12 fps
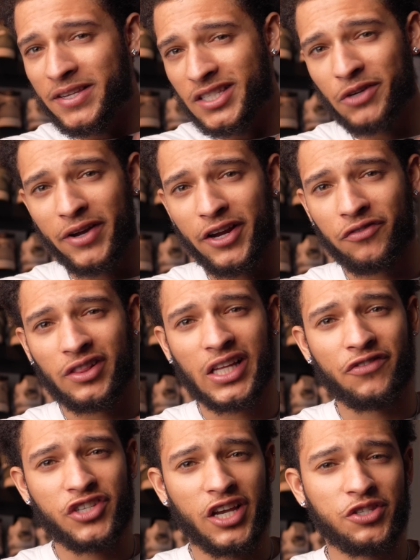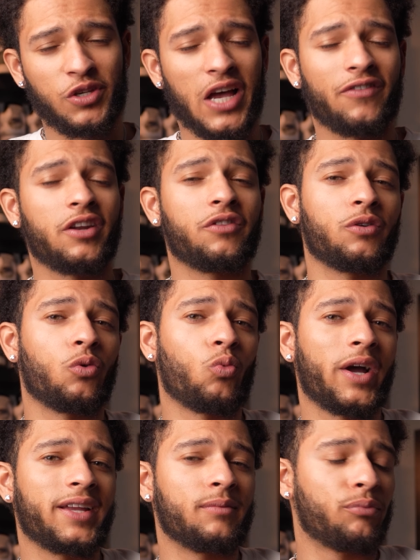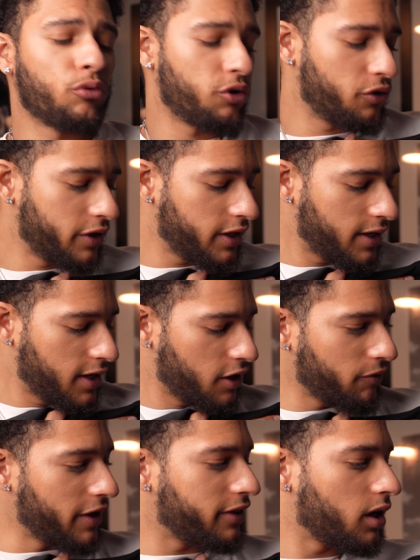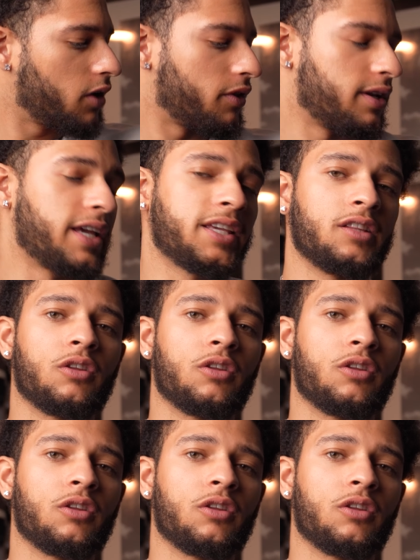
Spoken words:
basically right here on the left chest you have another white embroidery right there of the Nike